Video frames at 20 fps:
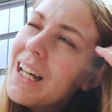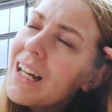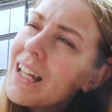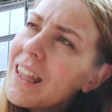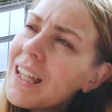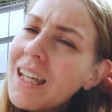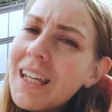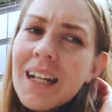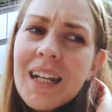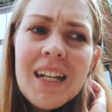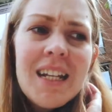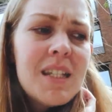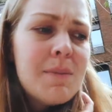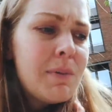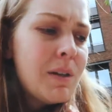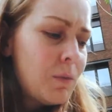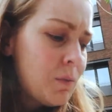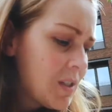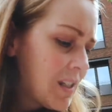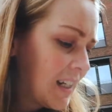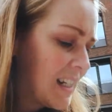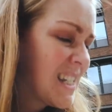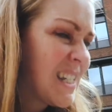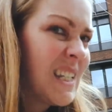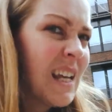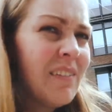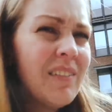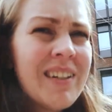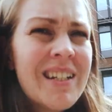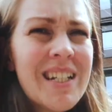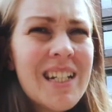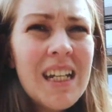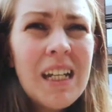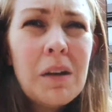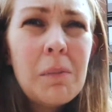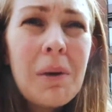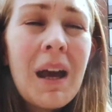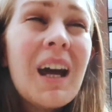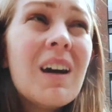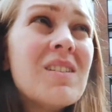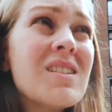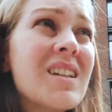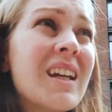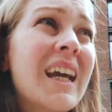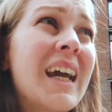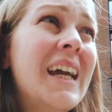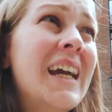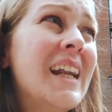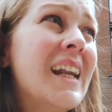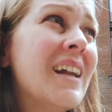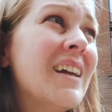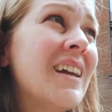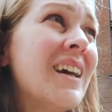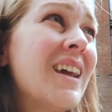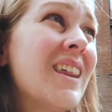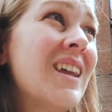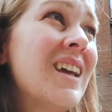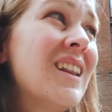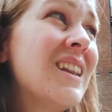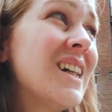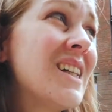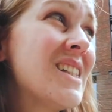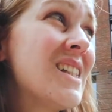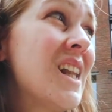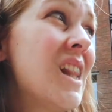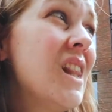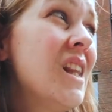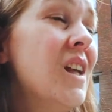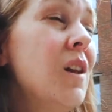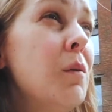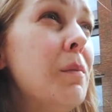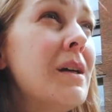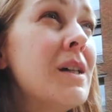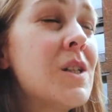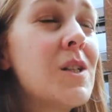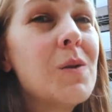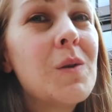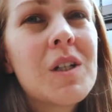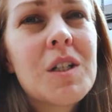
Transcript: I think it is, but it was like seventeen pounds to get in and I think that's a little bit too